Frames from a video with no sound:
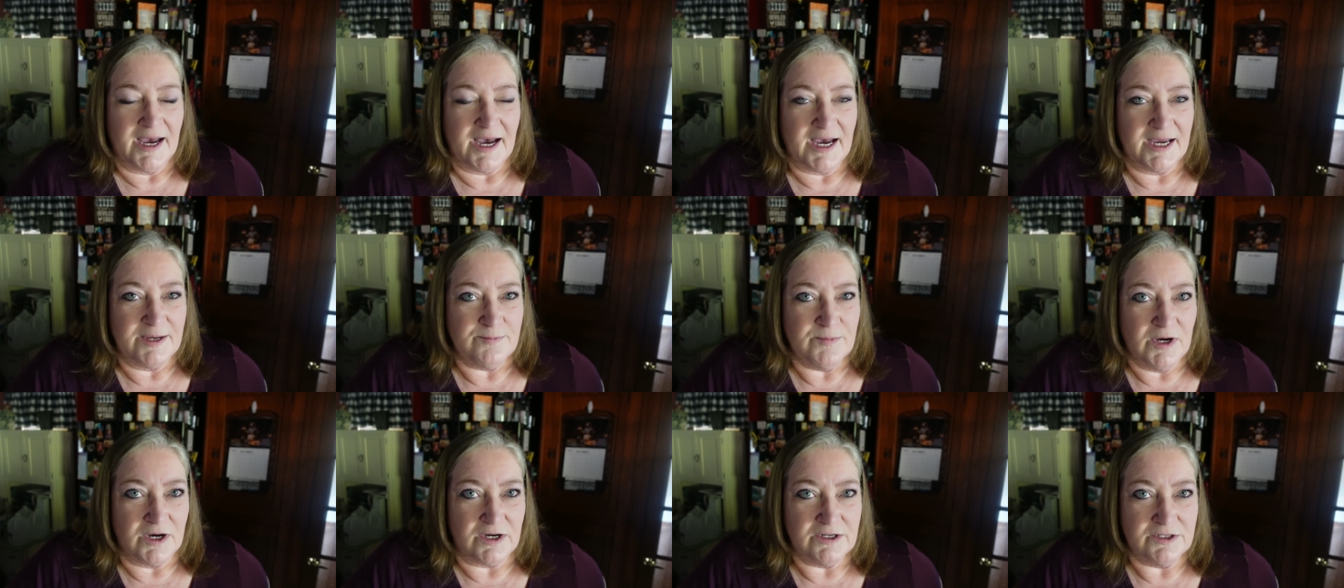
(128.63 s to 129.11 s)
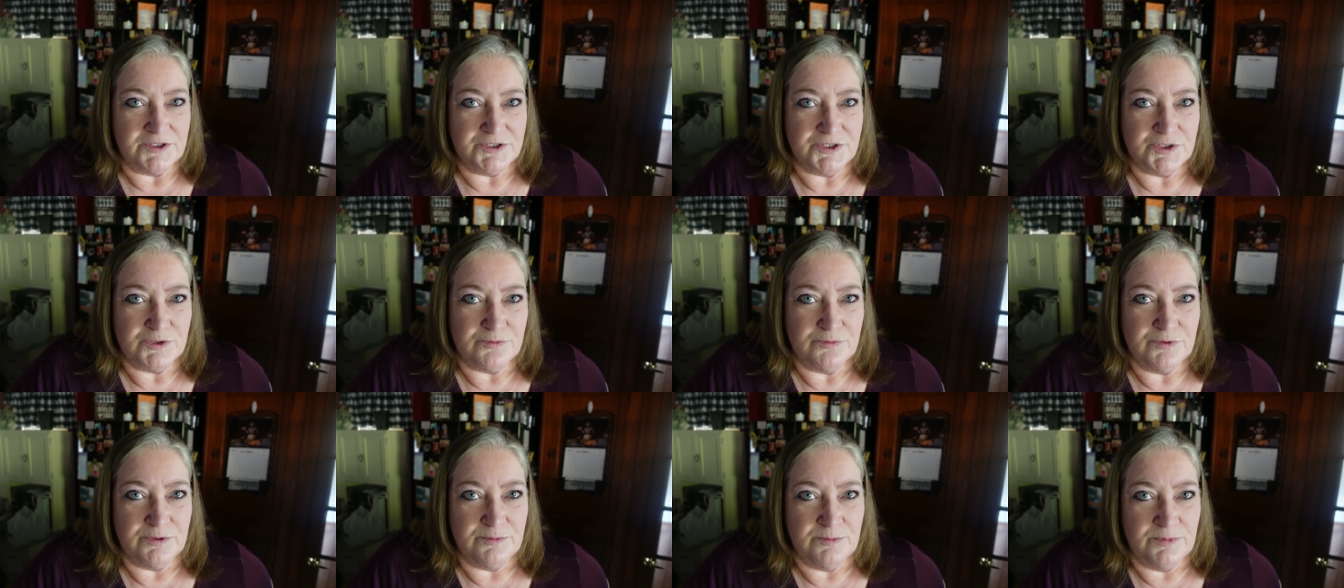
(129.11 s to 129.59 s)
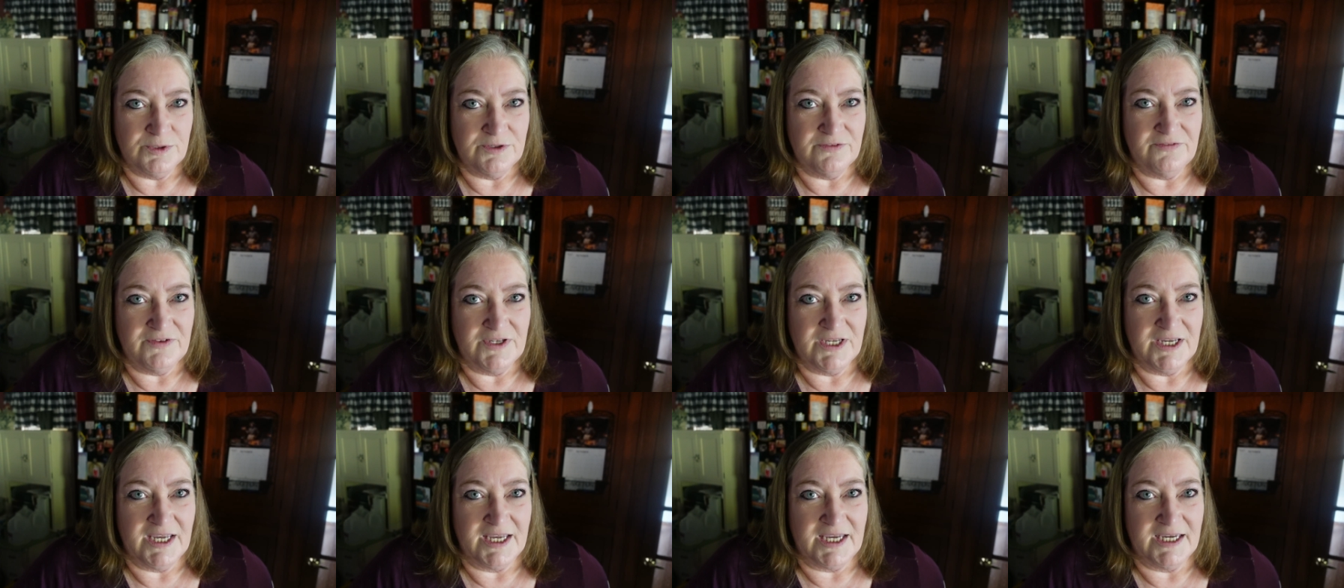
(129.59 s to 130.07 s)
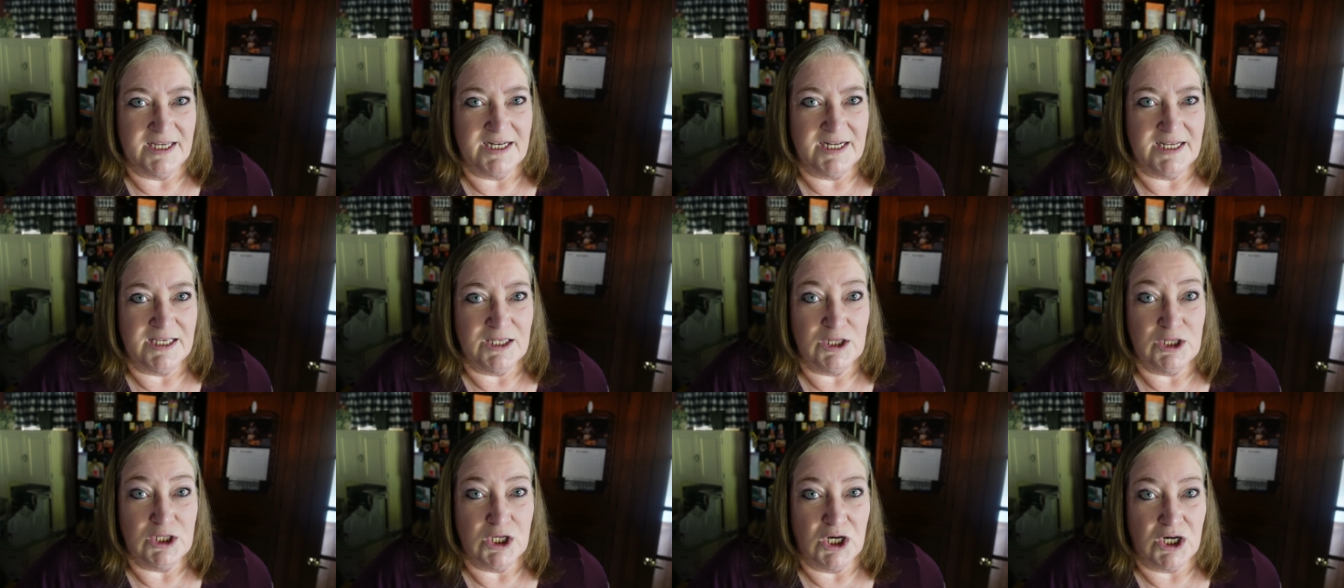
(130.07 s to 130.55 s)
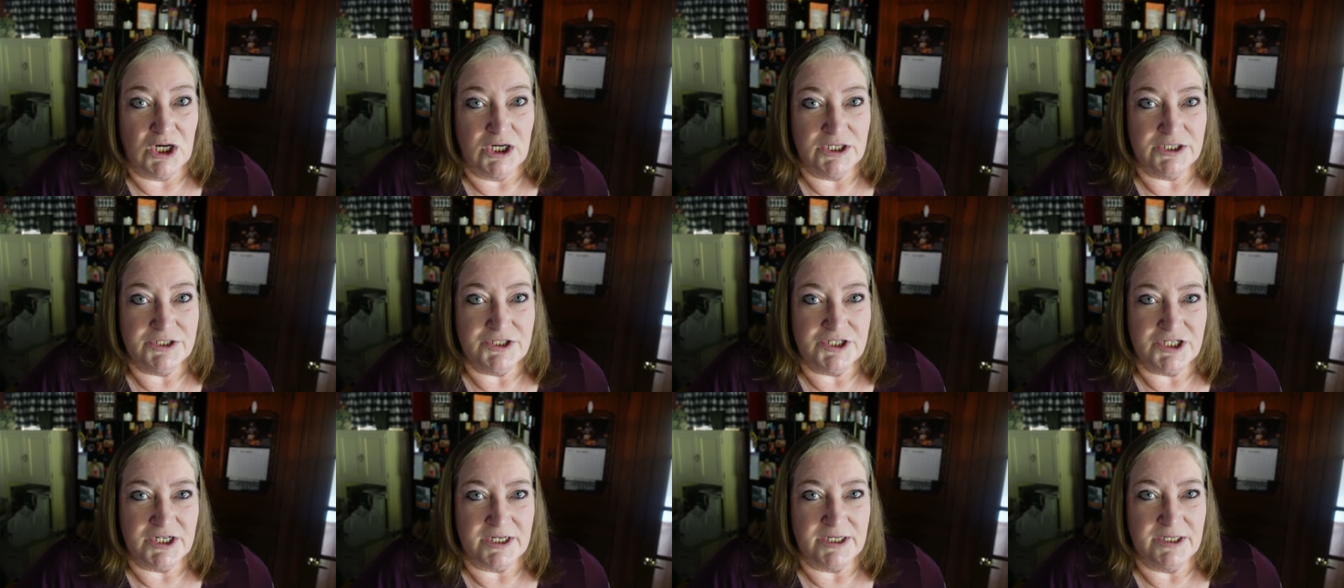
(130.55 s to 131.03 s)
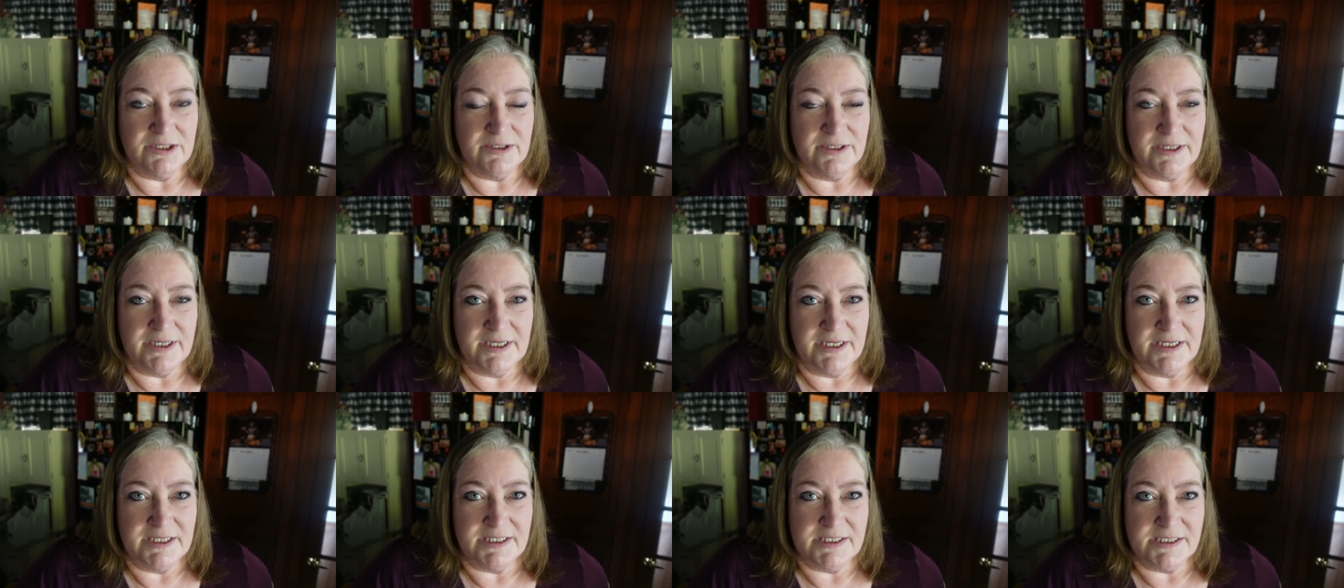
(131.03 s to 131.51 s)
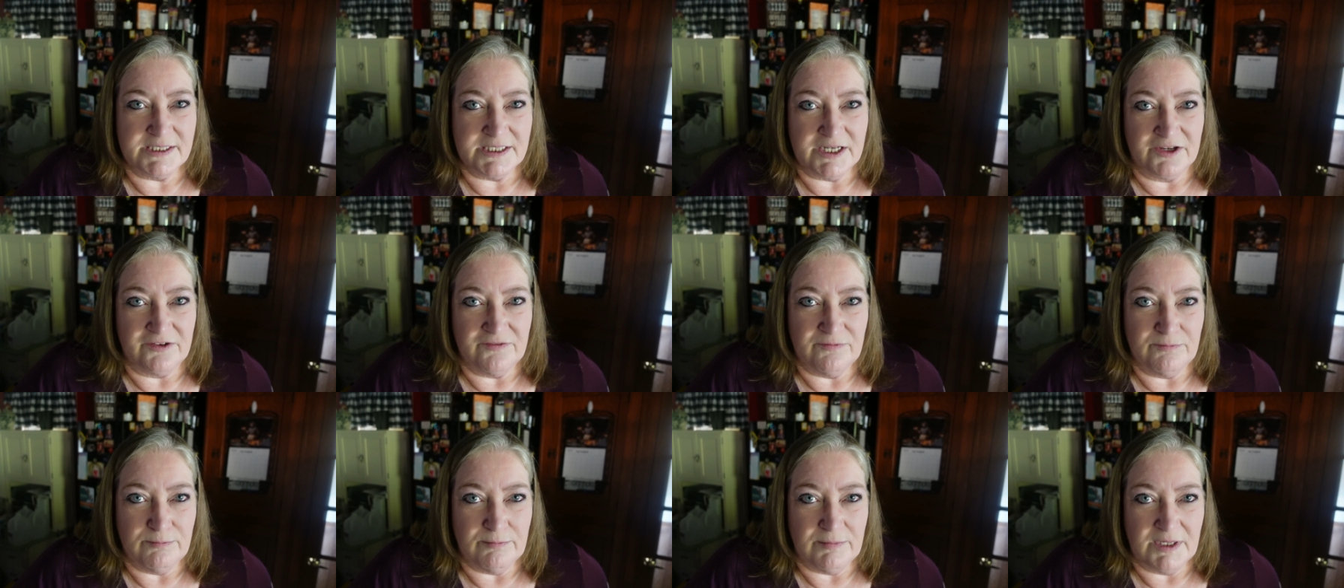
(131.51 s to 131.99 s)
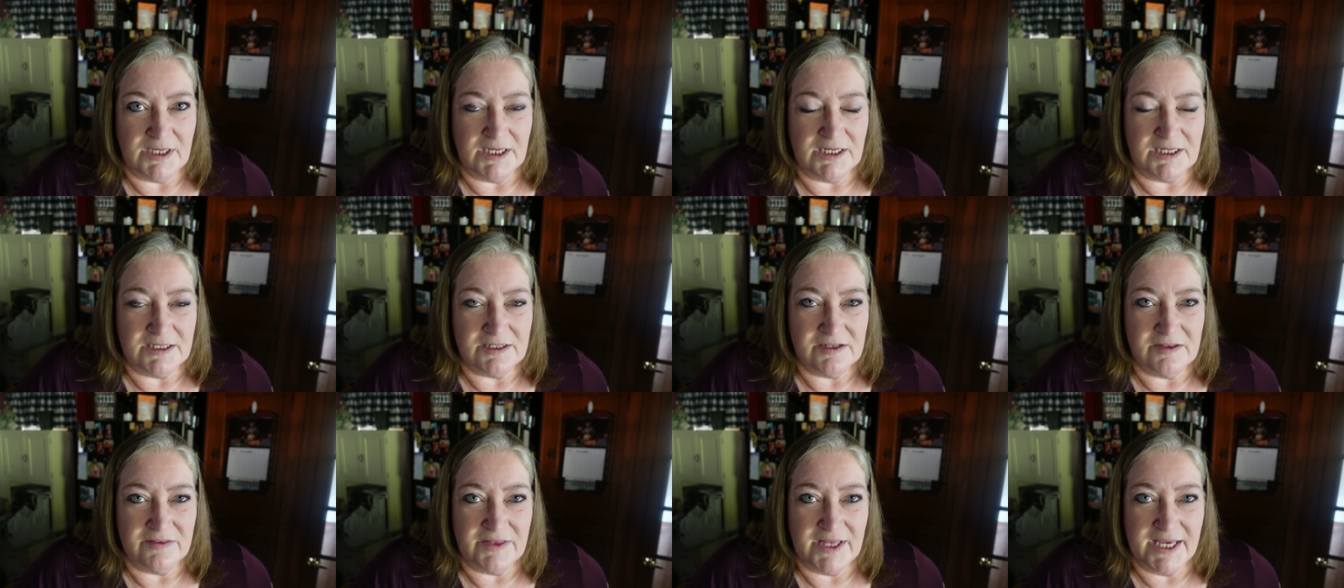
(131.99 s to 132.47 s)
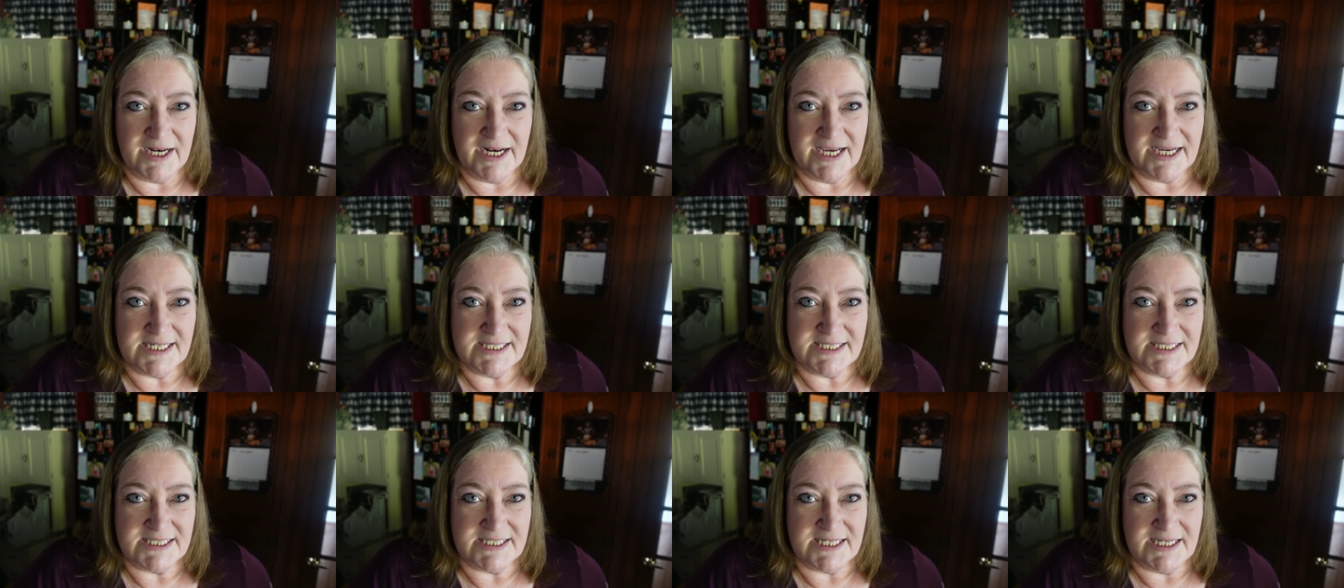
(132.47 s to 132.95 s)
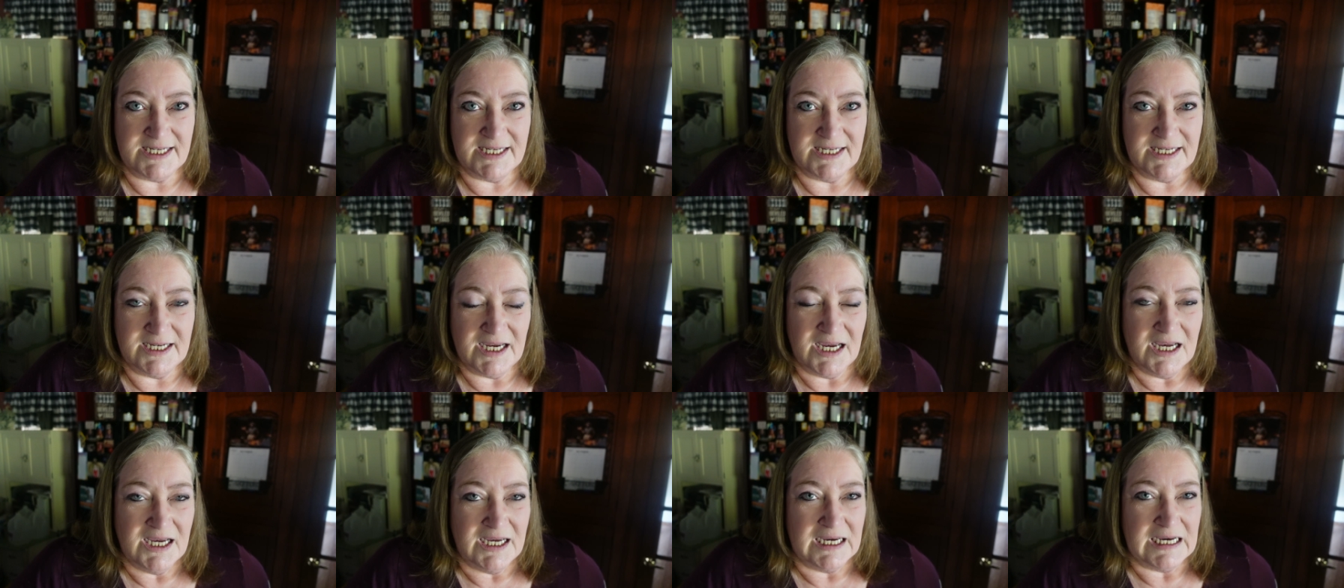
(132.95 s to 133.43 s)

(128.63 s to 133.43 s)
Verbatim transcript: I'm also removing any large areas of meat that I see.